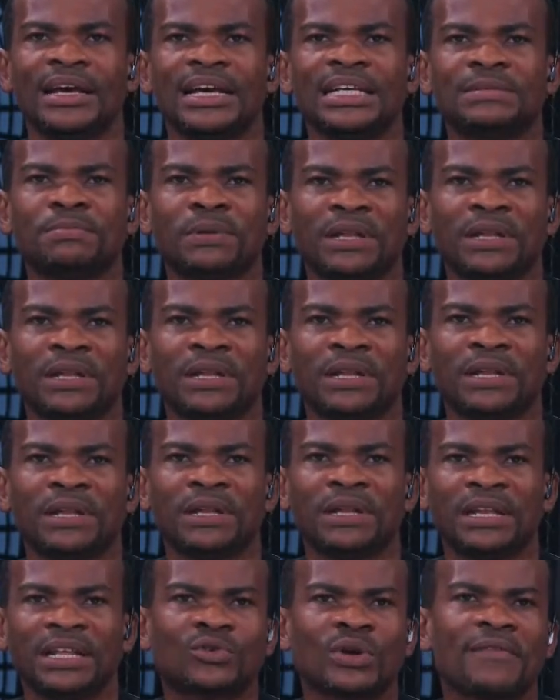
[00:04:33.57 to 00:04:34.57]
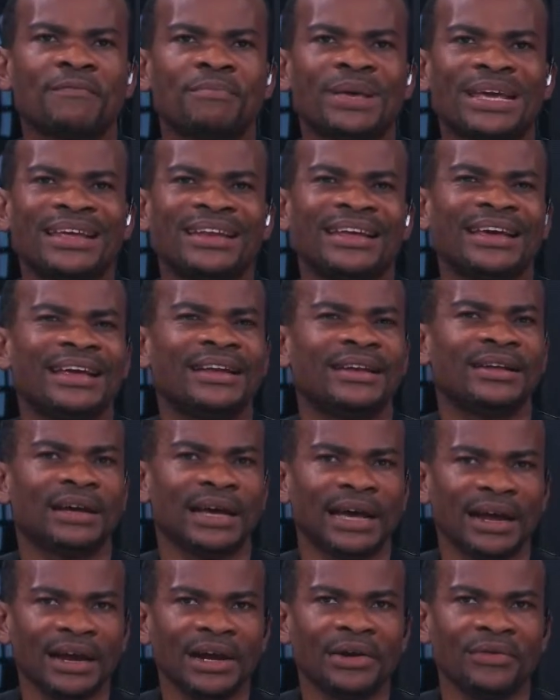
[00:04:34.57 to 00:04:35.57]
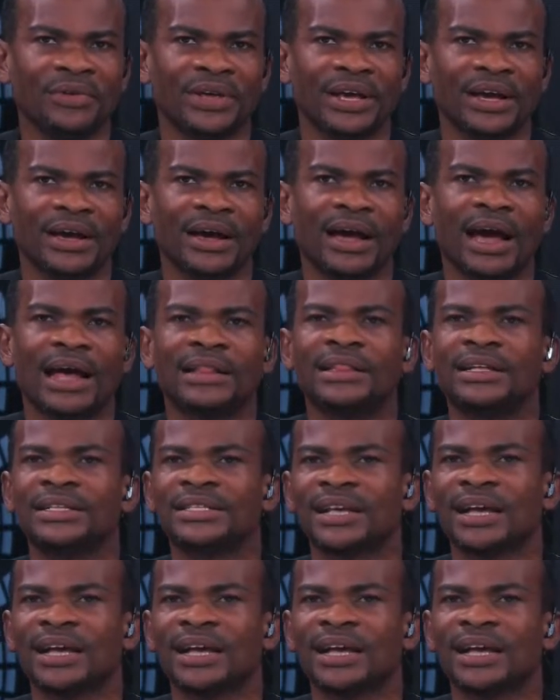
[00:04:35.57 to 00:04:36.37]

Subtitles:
is believed to have been in the area at the